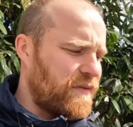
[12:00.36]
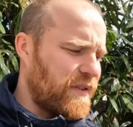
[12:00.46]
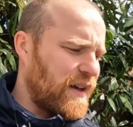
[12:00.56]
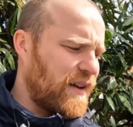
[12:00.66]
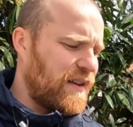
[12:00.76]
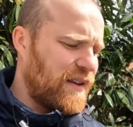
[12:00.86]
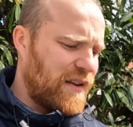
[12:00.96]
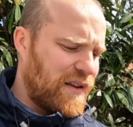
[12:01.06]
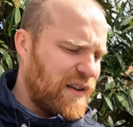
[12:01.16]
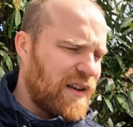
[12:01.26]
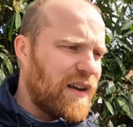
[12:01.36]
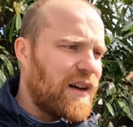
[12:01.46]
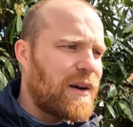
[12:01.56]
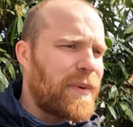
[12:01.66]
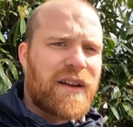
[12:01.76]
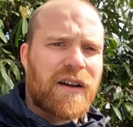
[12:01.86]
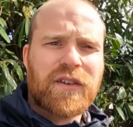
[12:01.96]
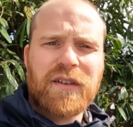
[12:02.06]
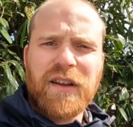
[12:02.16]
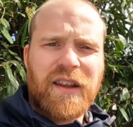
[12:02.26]
for that. I mean,
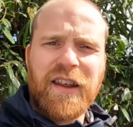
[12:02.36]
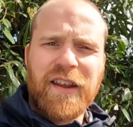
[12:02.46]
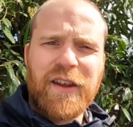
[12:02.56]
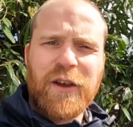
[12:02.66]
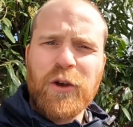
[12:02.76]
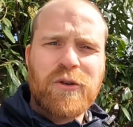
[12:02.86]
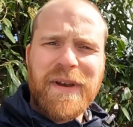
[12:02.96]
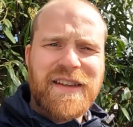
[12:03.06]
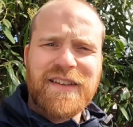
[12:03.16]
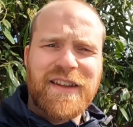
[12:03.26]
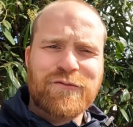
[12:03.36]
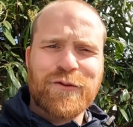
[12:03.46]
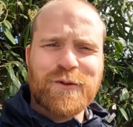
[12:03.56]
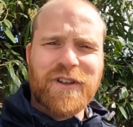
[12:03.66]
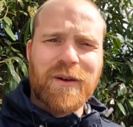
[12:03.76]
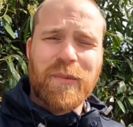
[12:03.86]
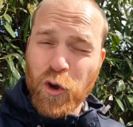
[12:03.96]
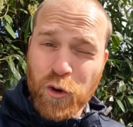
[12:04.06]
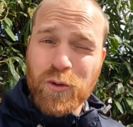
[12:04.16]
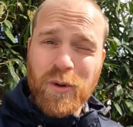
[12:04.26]
who makes these rules up?
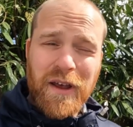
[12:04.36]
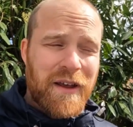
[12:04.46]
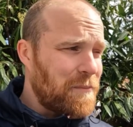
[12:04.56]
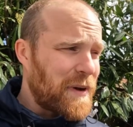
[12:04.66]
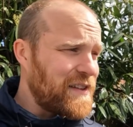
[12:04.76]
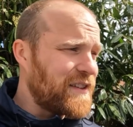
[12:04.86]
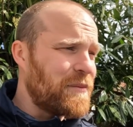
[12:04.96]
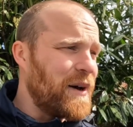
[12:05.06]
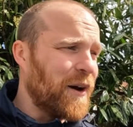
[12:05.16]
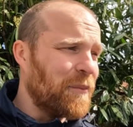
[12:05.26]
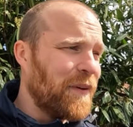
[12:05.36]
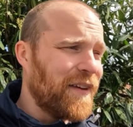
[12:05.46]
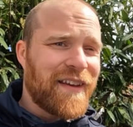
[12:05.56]
Who makes them up?